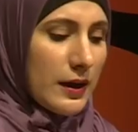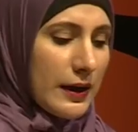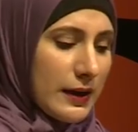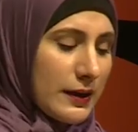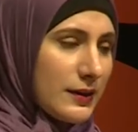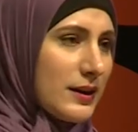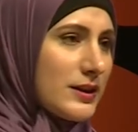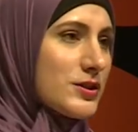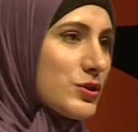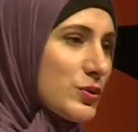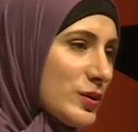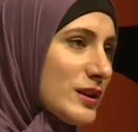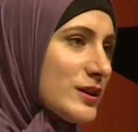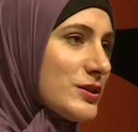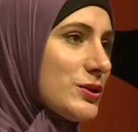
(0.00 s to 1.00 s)
And as
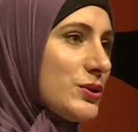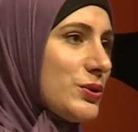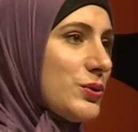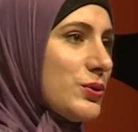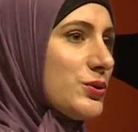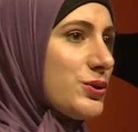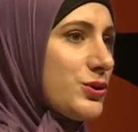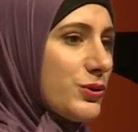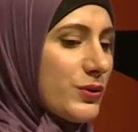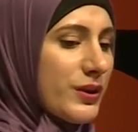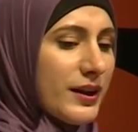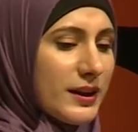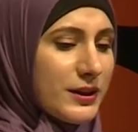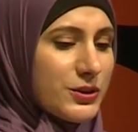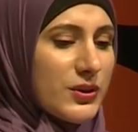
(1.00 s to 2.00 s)
soon as you do
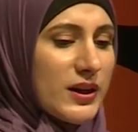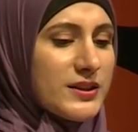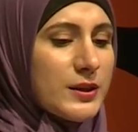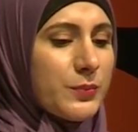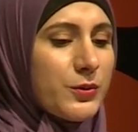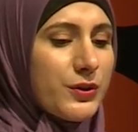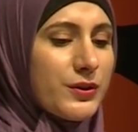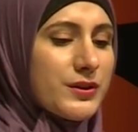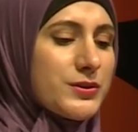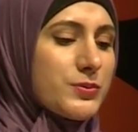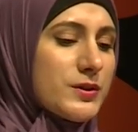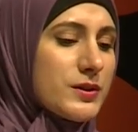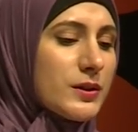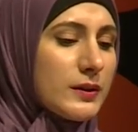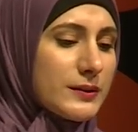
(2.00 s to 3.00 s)
that, you end up with
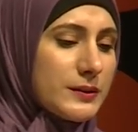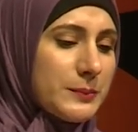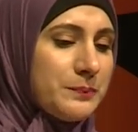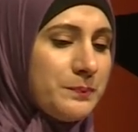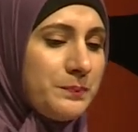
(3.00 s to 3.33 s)
this result.